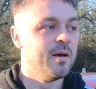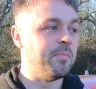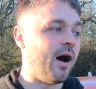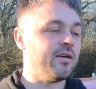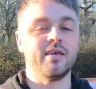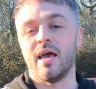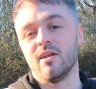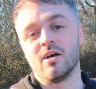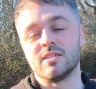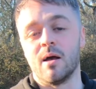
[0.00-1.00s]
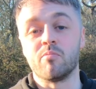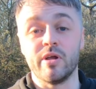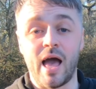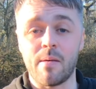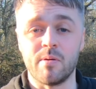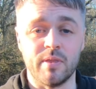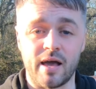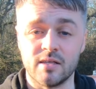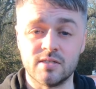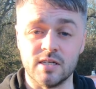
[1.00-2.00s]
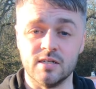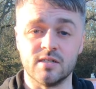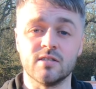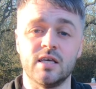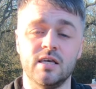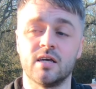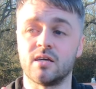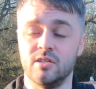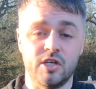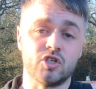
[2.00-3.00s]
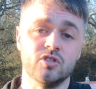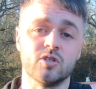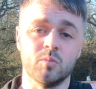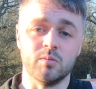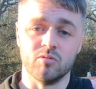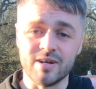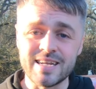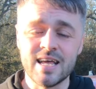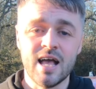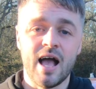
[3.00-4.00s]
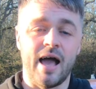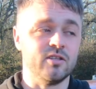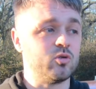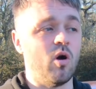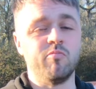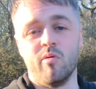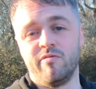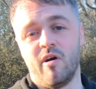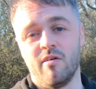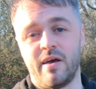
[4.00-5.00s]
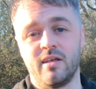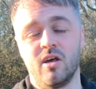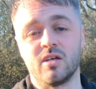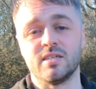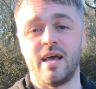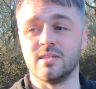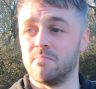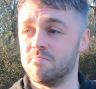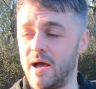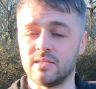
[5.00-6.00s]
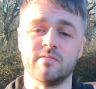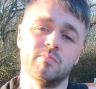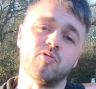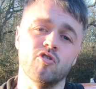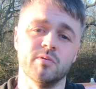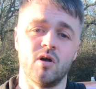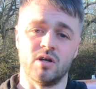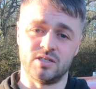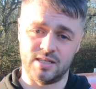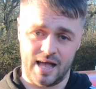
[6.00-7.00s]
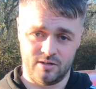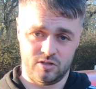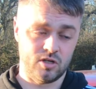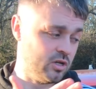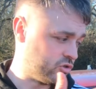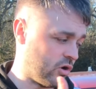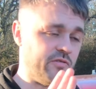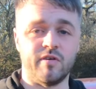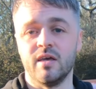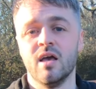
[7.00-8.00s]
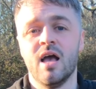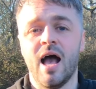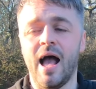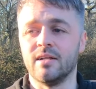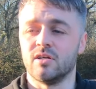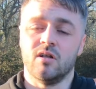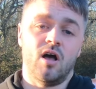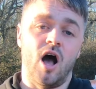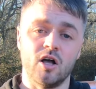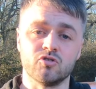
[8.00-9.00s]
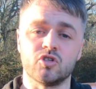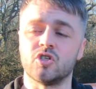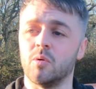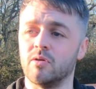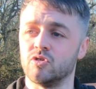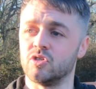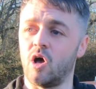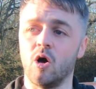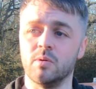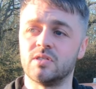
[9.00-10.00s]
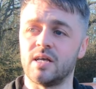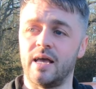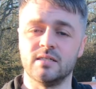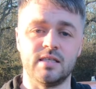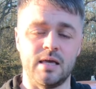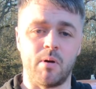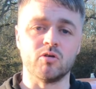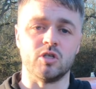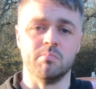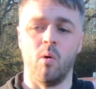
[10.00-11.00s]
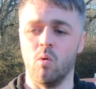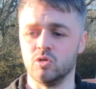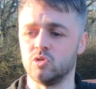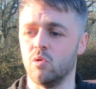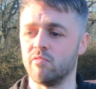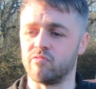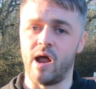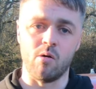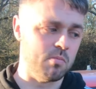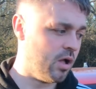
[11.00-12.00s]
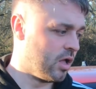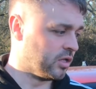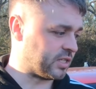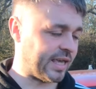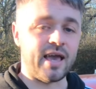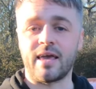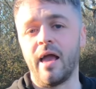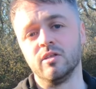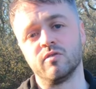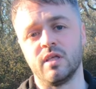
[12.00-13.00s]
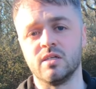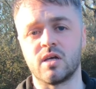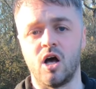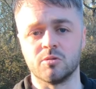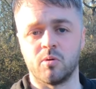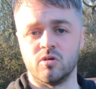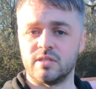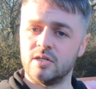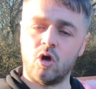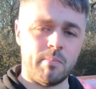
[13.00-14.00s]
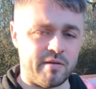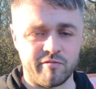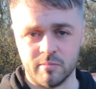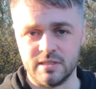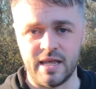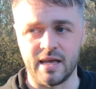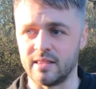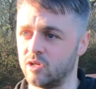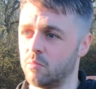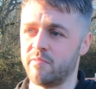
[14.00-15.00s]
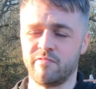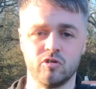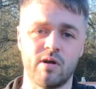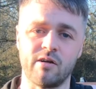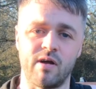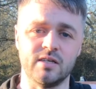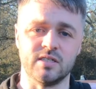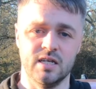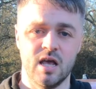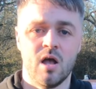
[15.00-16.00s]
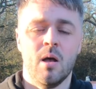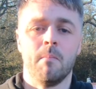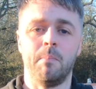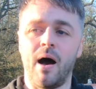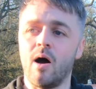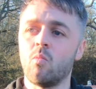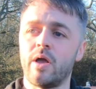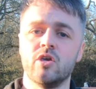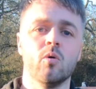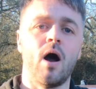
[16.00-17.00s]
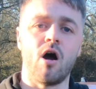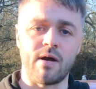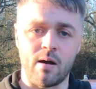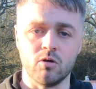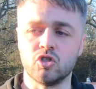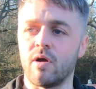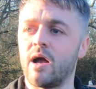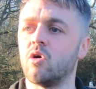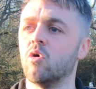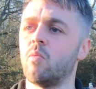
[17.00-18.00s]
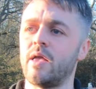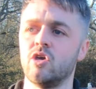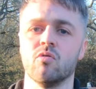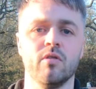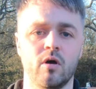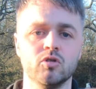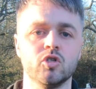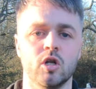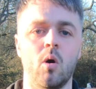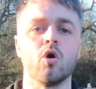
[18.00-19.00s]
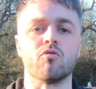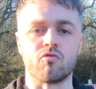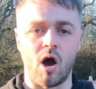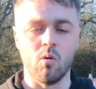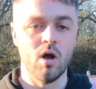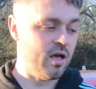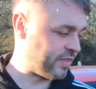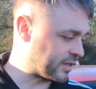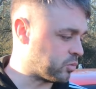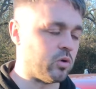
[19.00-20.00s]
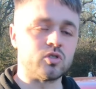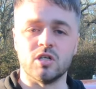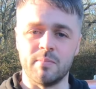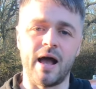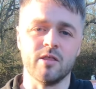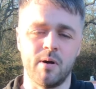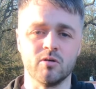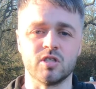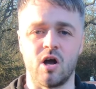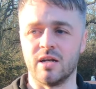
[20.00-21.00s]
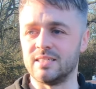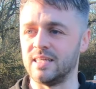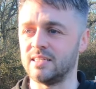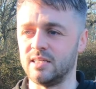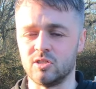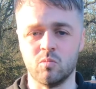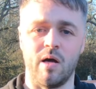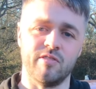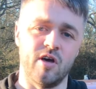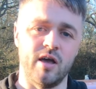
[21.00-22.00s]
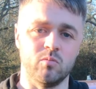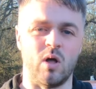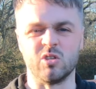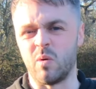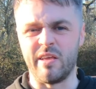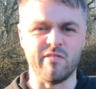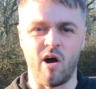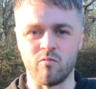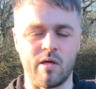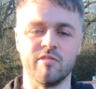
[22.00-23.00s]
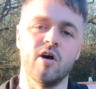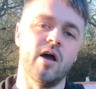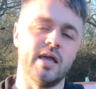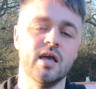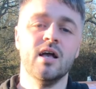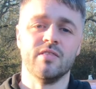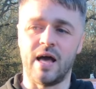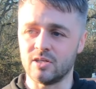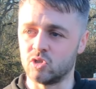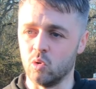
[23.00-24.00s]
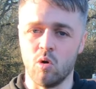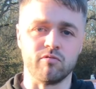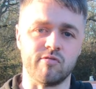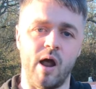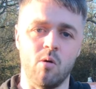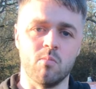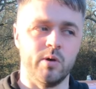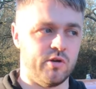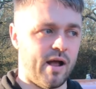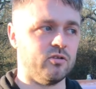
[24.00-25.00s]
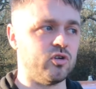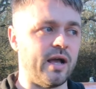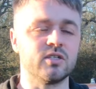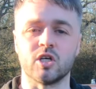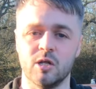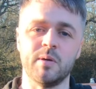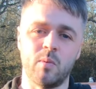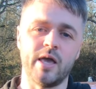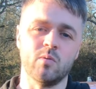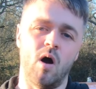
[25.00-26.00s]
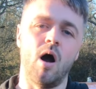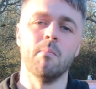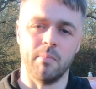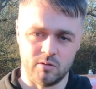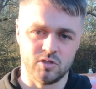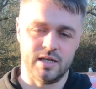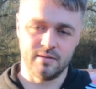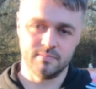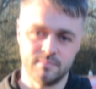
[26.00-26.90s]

But yeah, like I say, I'm pretty happy with that considered the conditions that we were in. And 12.58, like I say, is a massive improvement on a standard trophy. And 100 to 200s, I would say, is the most important sort of realm to get gains for these cars, because they're not meant from a dig, they're not meant for drag racing. But when you are out on track, or when you're at those, you know, on a roll, that's what's going to matter the most, the kind of 60 to 130, 125, 130. That sort of realm when you're out on track is going to be where you are mostly.